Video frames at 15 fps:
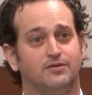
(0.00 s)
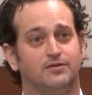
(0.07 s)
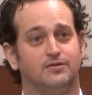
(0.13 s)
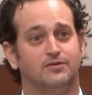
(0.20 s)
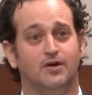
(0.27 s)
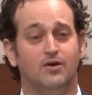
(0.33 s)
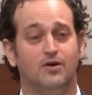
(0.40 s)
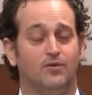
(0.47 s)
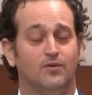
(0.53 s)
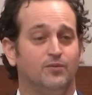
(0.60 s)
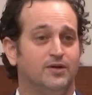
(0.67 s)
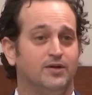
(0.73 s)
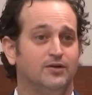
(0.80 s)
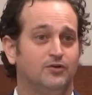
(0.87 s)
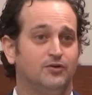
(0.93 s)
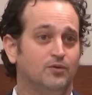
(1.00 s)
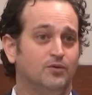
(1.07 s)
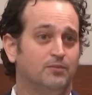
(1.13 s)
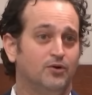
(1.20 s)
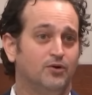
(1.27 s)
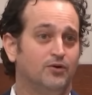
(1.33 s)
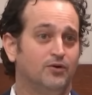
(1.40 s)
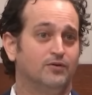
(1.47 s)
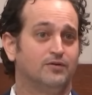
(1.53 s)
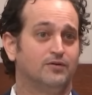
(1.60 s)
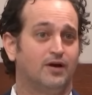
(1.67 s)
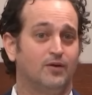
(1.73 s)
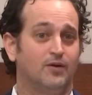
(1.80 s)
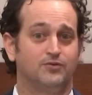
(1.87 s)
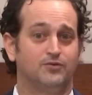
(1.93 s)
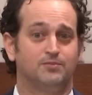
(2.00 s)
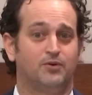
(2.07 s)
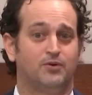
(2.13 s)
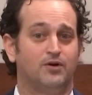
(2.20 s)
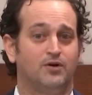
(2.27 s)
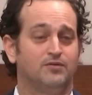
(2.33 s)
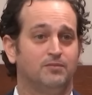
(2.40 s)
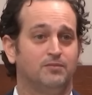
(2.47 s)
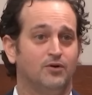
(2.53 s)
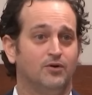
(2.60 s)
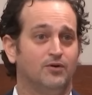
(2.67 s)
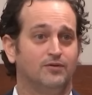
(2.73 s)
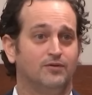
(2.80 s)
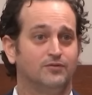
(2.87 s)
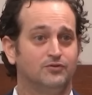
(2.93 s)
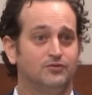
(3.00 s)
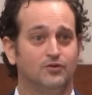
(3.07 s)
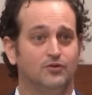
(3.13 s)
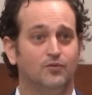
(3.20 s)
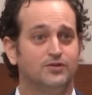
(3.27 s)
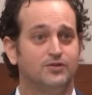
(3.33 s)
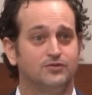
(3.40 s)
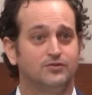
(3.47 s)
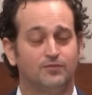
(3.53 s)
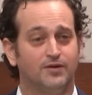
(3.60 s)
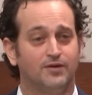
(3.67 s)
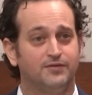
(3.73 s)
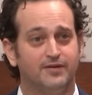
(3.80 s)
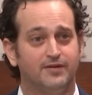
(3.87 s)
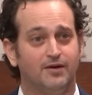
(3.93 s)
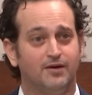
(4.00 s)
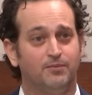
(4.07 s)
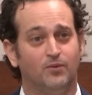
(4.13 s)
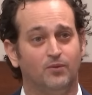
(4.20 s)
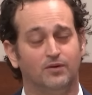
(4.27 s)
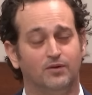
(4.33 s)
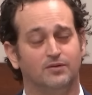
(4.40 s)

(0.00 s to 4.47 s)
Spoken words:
No, we didn't do a murder. I wasn't part of a murder. There's no reason to run to the airport.